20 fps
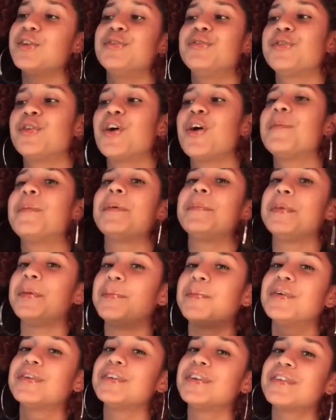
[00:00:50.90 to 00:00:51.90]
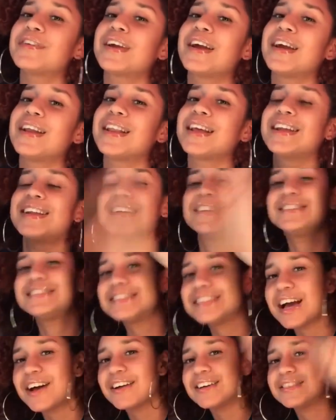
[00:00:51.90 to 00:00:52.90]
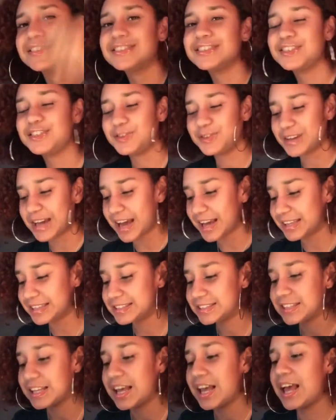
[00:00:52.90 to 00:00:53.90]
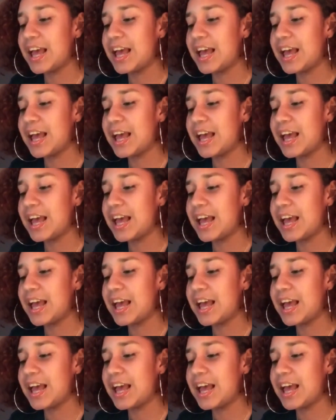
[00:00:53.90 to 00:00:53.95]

So for all my people in North Carolina, shout out to you guys.